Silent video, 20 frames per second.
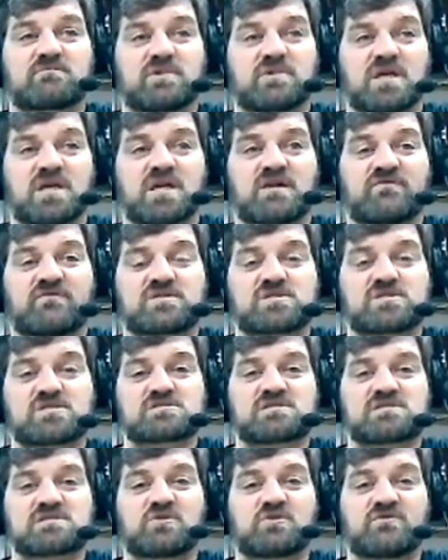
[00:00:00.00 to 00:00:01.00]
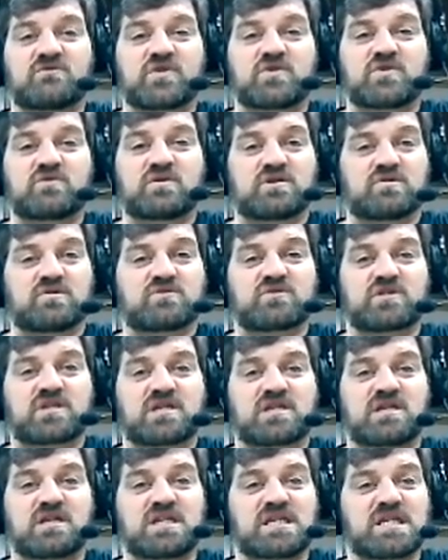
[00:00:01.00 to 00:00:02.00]
And if it's just 2 of you, you're only
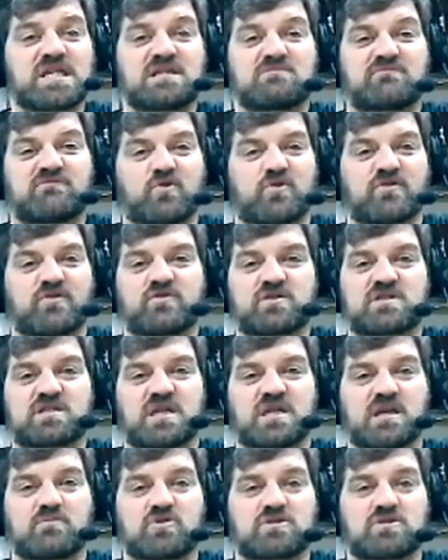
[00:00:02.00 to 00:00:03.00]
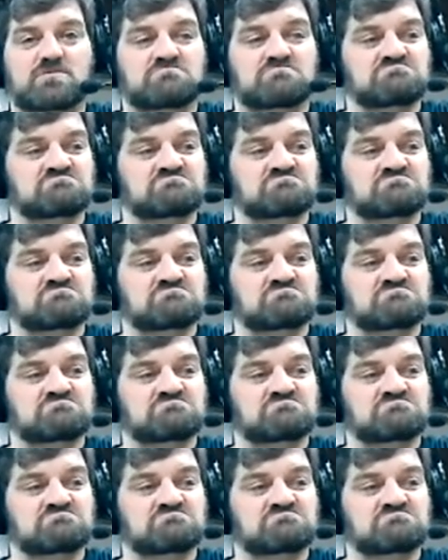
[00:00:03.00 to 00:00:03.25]
going to need a 4-foot table.